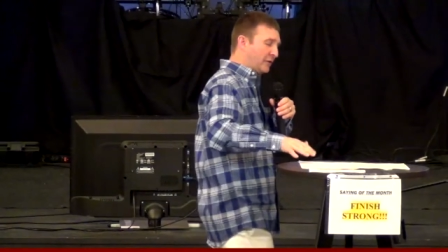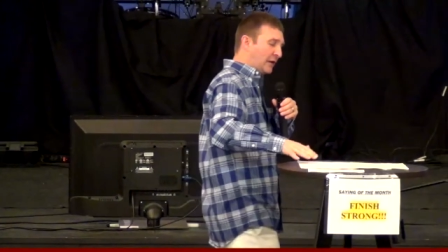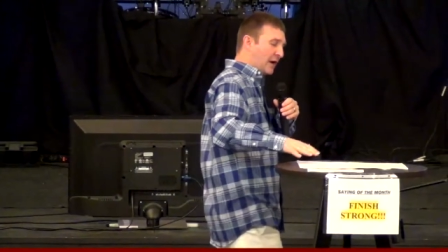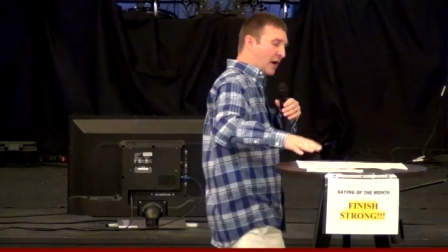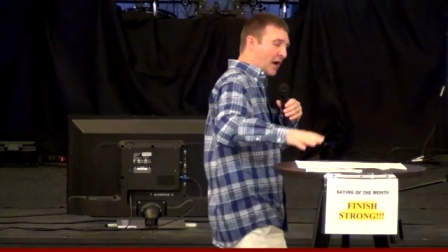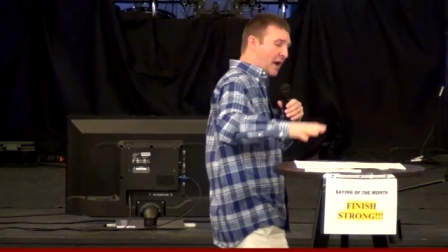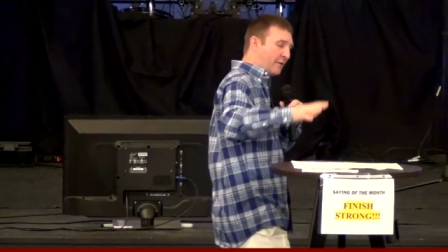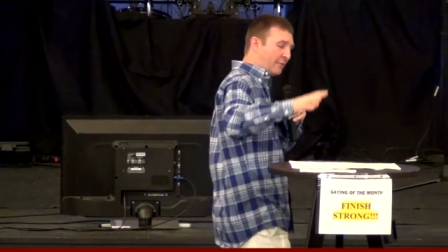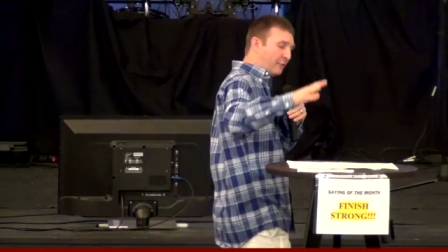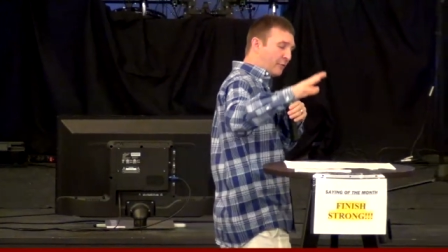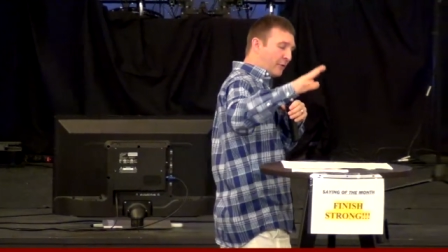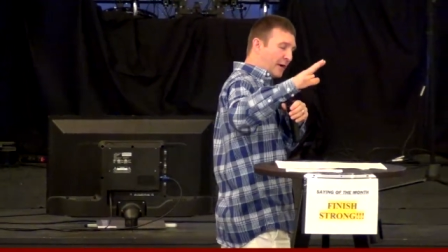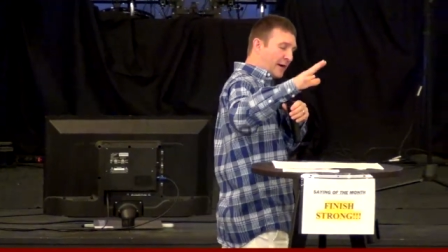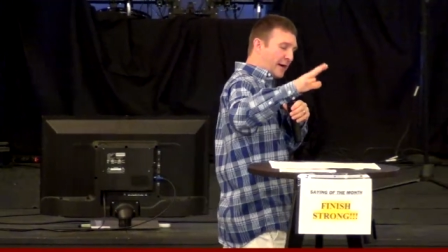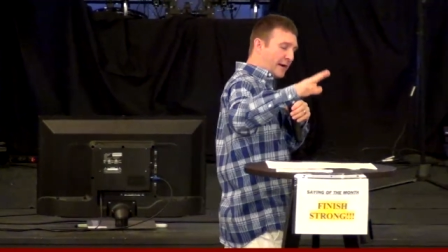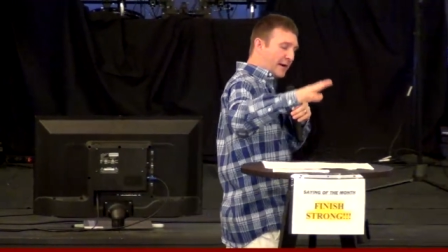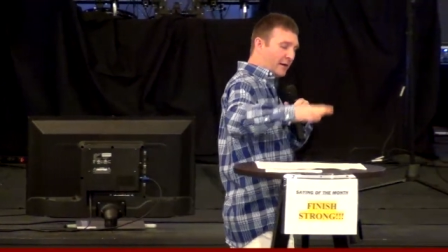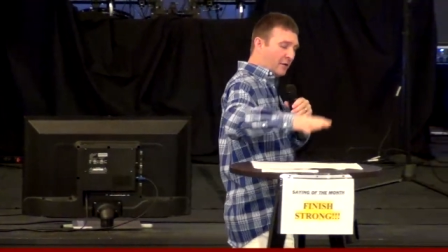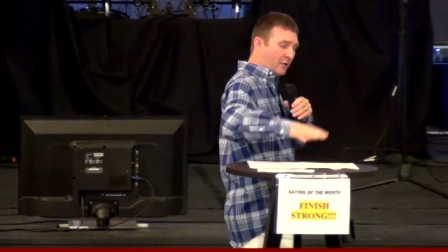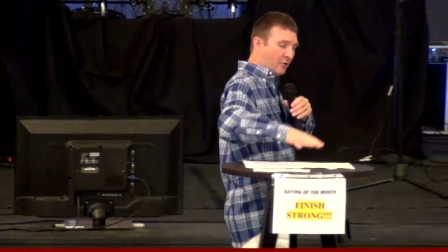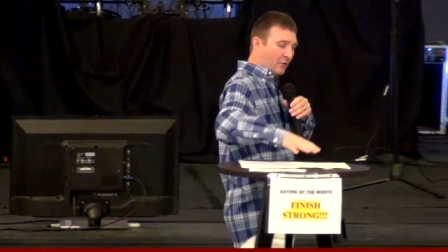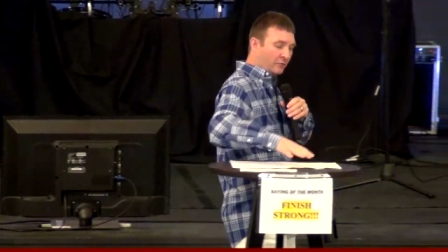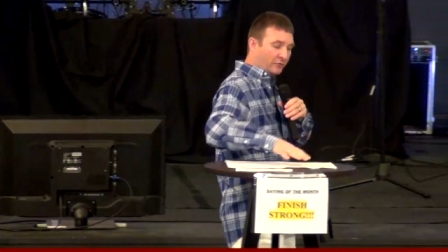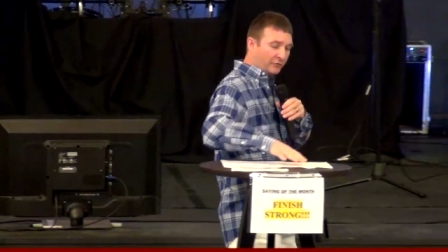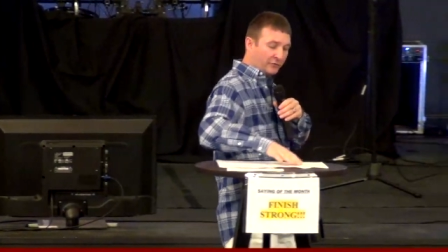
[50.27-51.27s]
God for
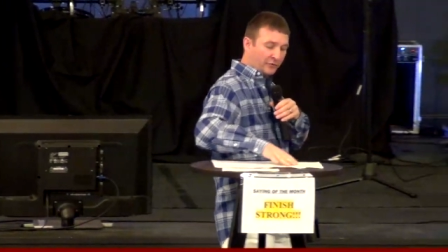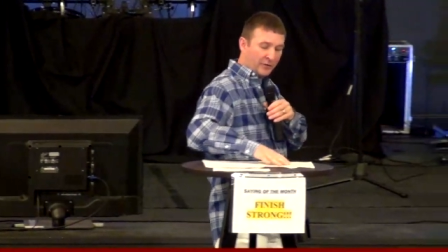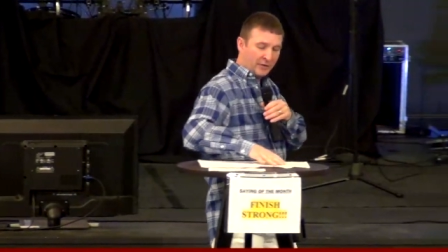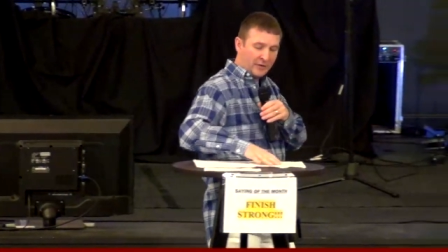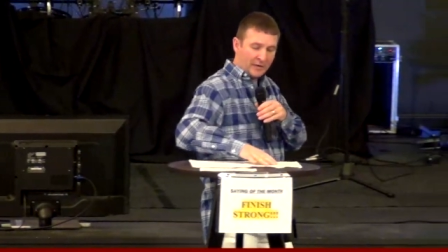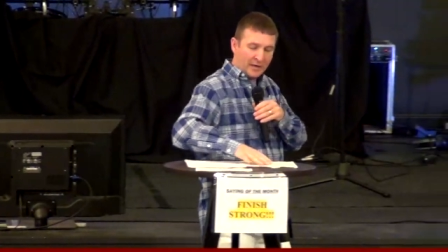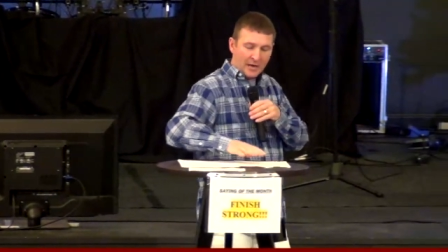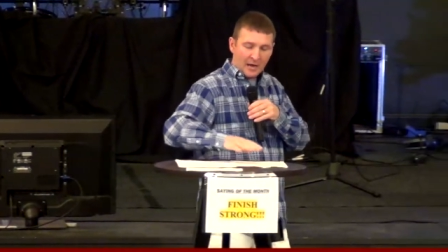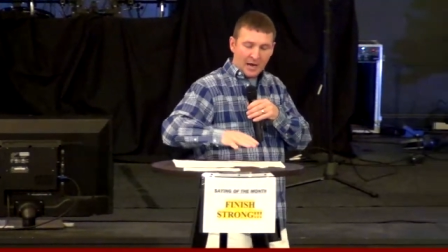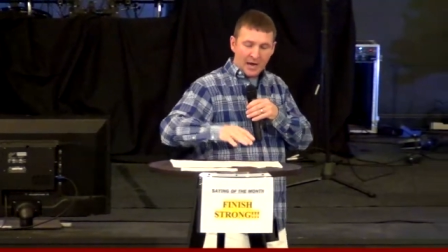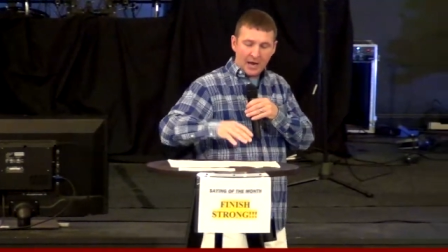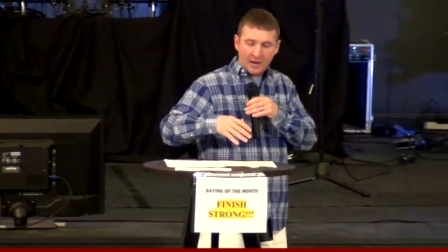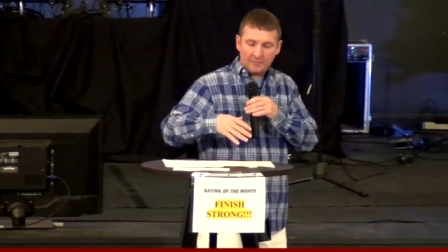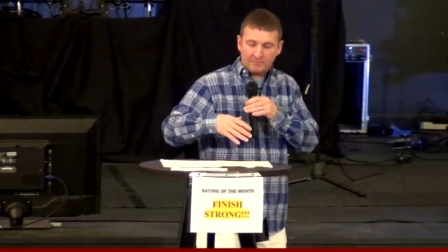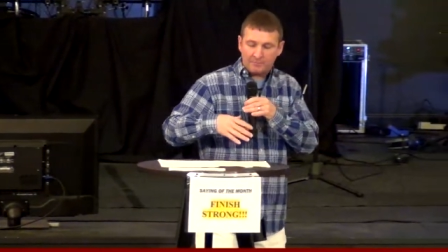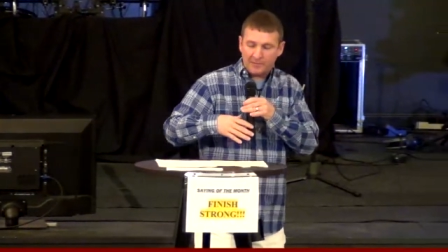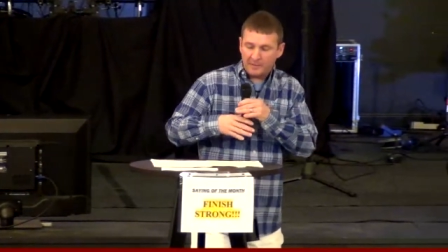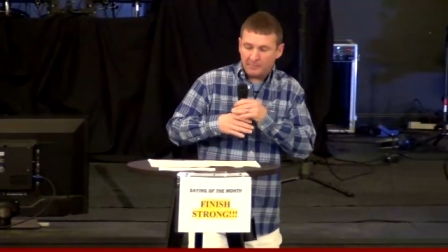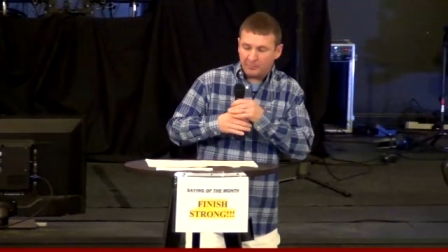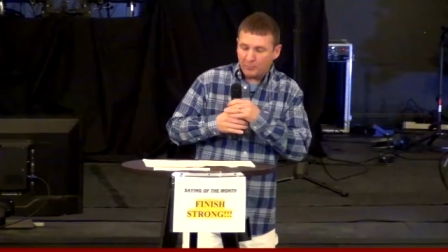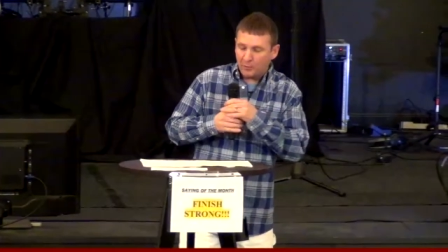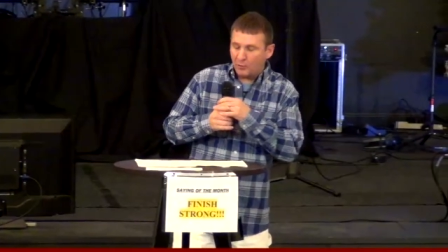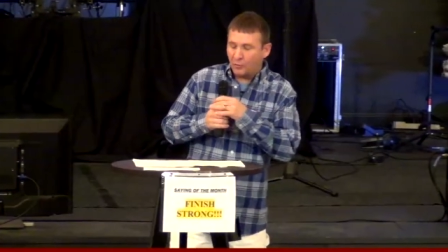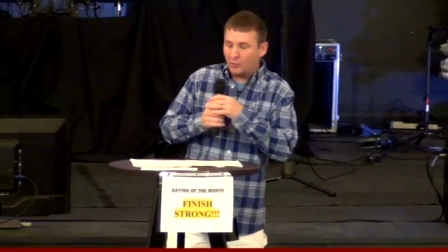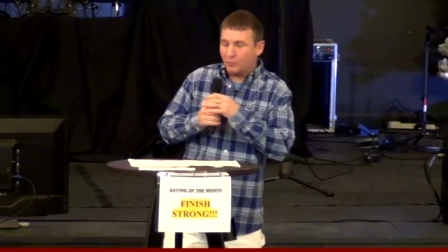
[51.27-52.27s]
eagles, uh,
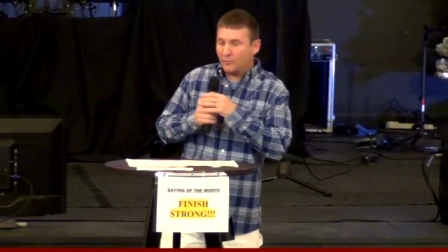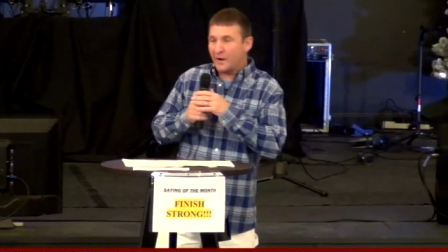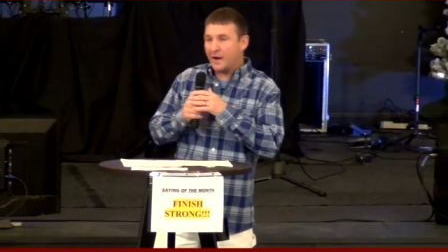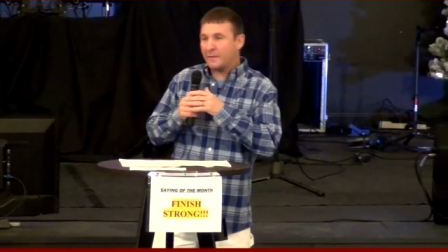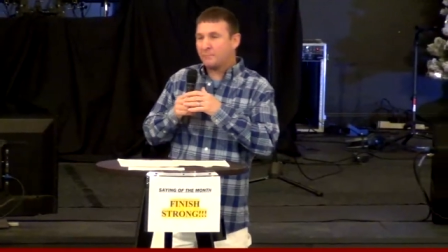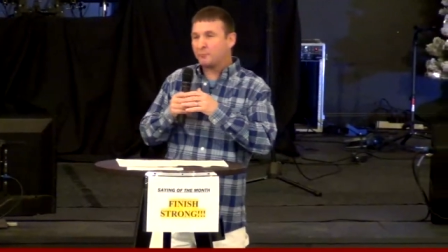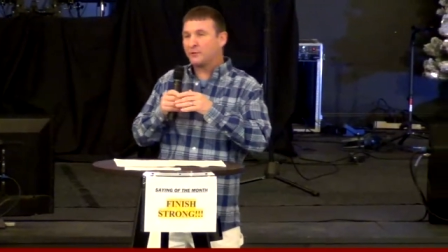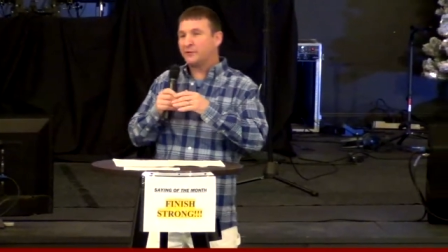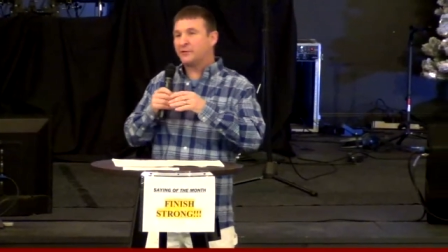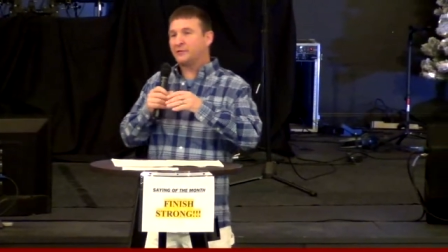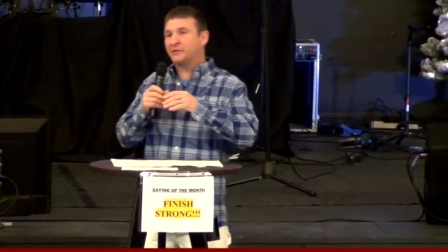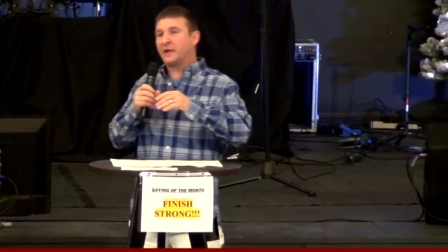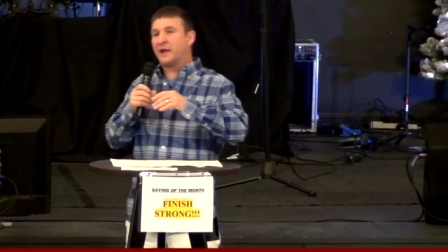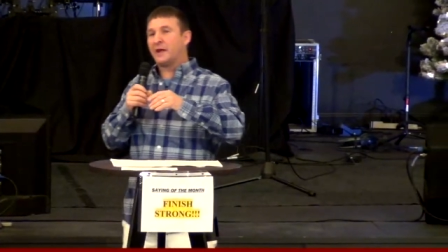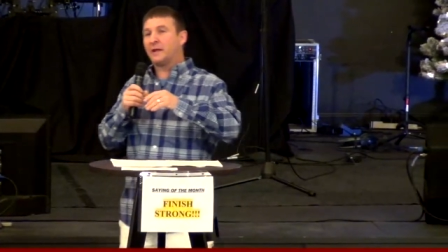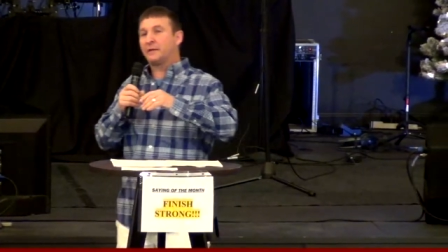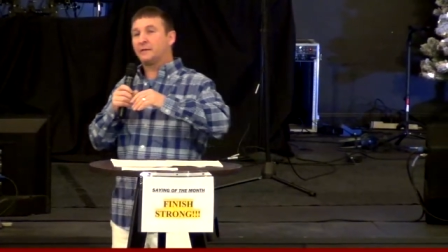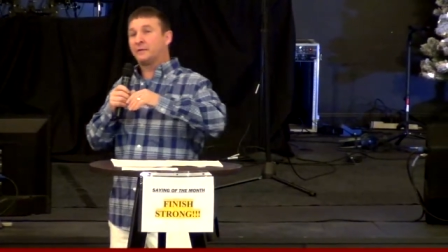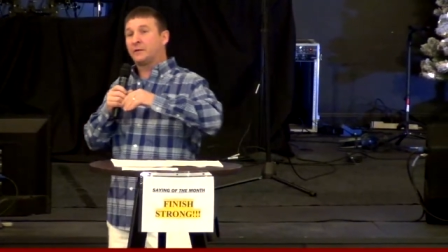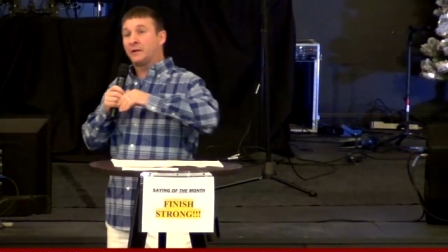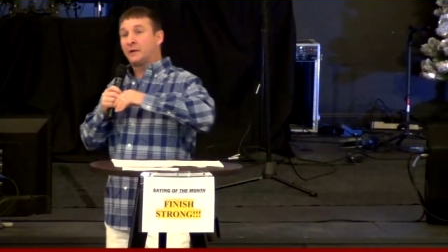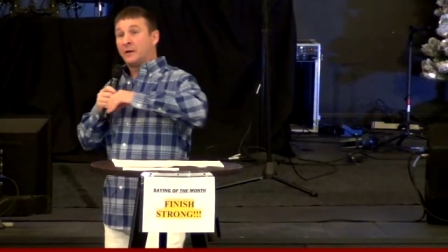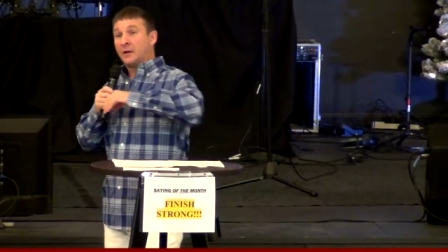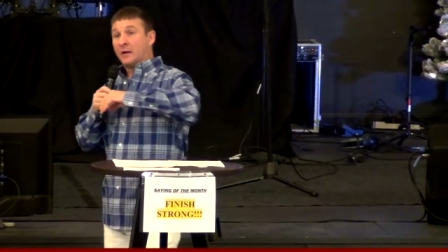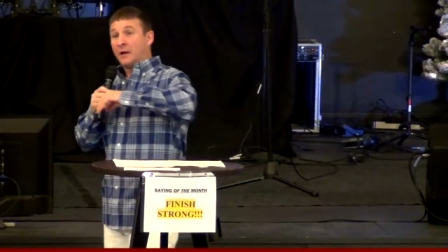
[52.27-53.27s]
people who
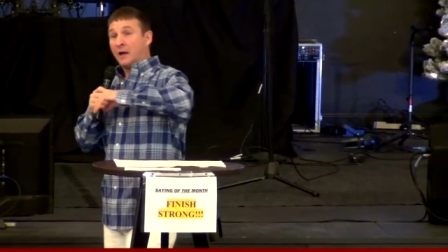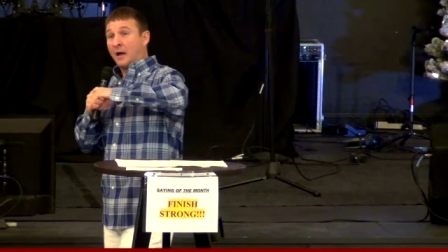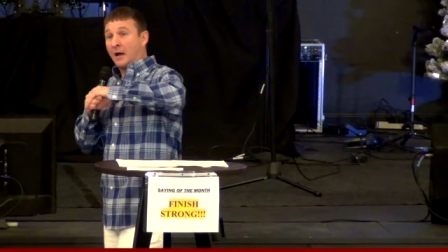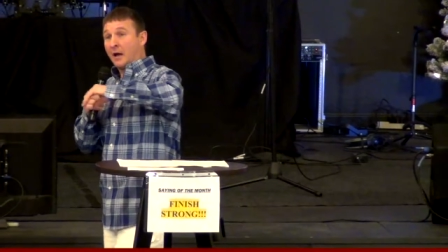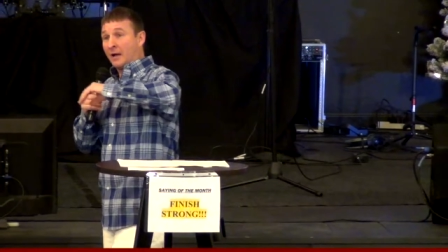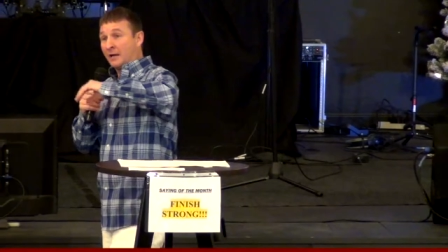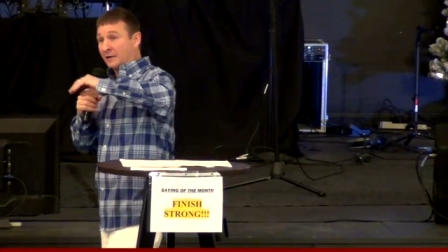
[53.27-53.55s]
represent uh,